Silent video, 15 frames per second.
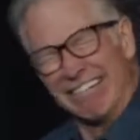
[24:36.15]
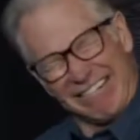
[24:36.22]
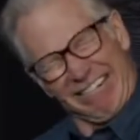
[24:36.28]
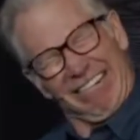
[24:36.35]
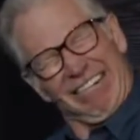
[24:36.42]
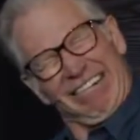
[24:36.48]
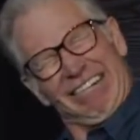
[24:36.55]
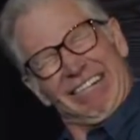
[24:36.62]

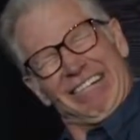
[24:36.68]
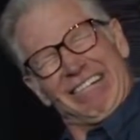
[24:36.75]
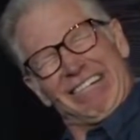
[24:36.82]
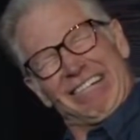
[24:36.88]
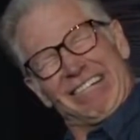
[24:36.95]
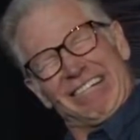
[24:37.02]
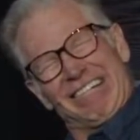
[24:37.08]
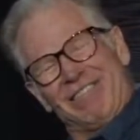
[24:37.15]

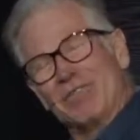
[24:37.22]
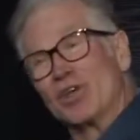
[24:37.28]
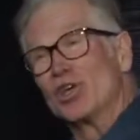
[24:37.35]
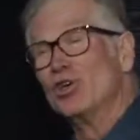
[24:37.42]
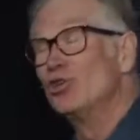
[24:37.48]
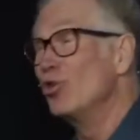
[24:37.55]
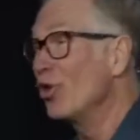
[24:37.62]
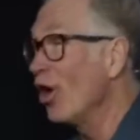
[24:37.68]
You
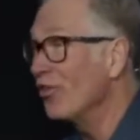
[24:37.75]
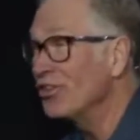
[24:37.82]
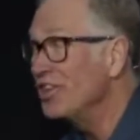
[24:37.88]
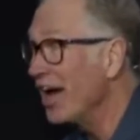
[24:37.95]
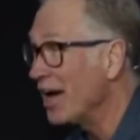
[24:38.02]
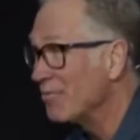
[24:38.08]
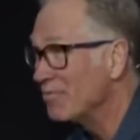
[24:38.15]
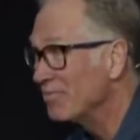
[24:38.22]
do it all the
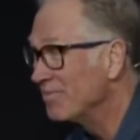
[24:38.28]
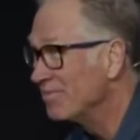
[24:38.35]
time.